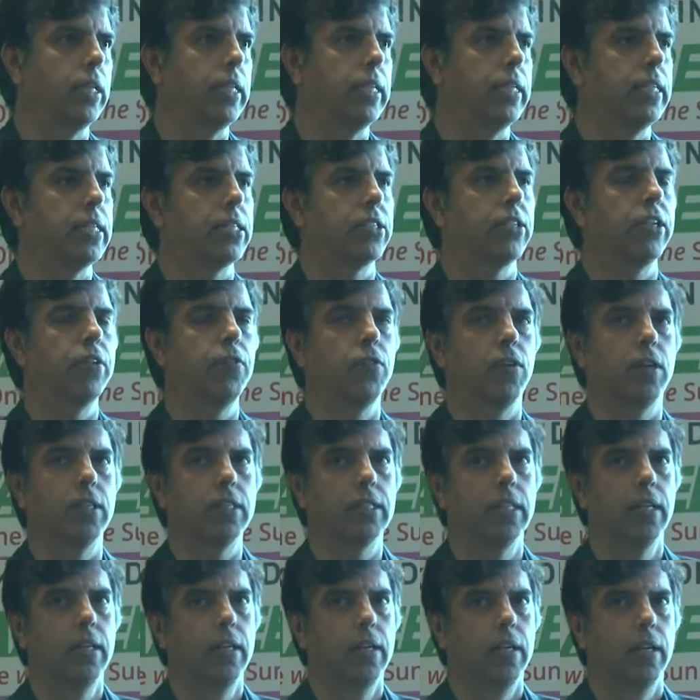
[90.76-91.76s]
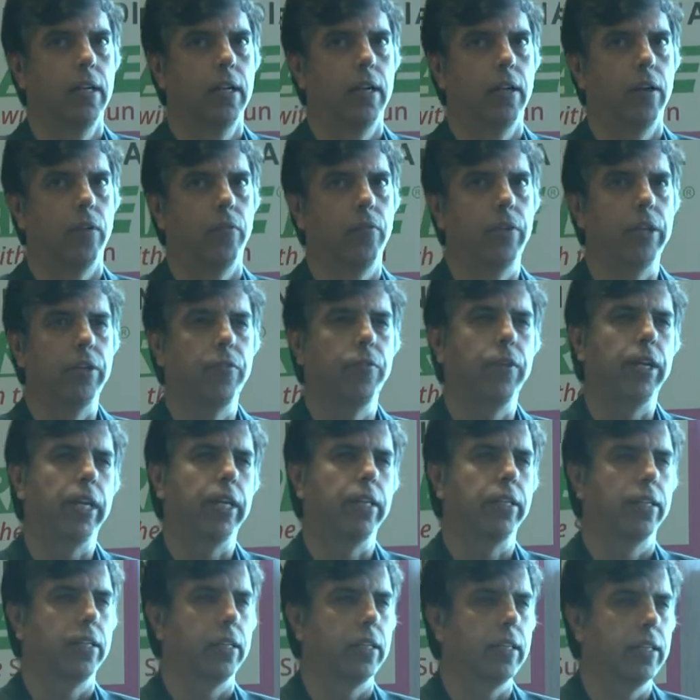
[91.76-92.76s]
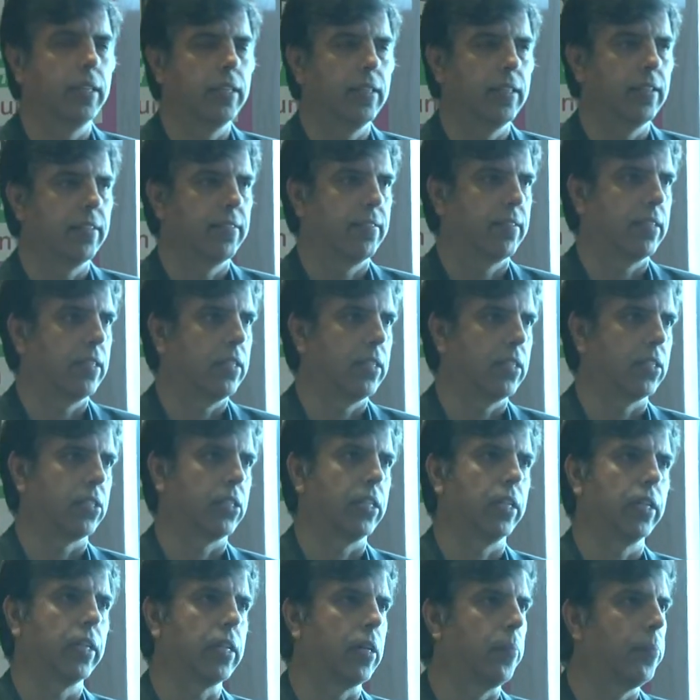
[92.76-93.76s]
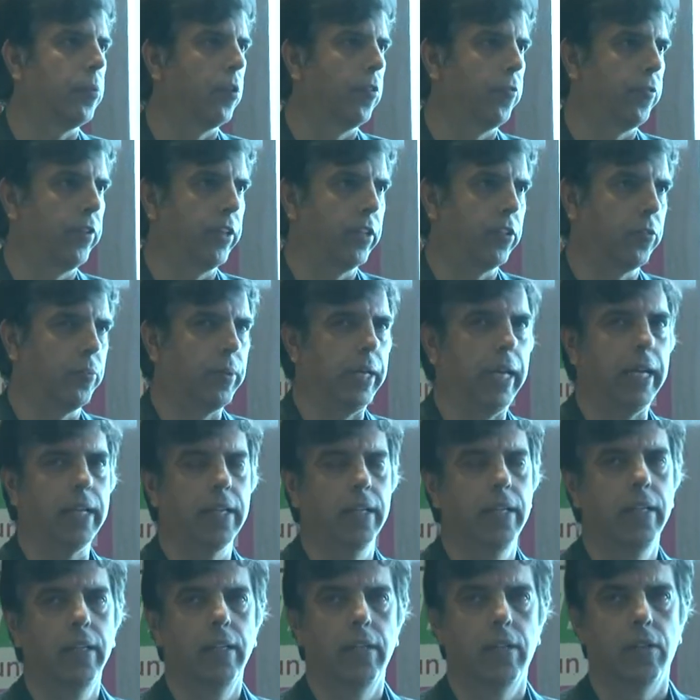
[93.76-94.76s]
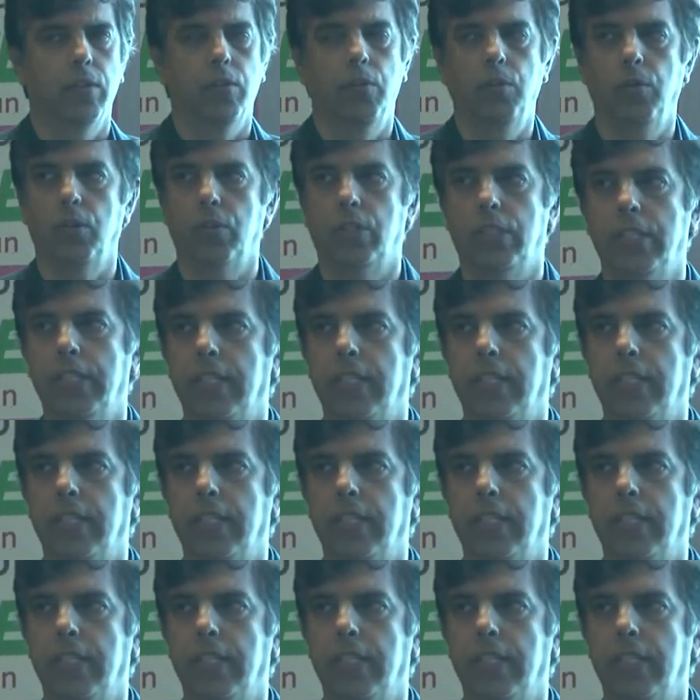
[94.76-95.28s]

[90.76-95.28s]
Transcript: industry was when we entered in this industry a couple of years back, those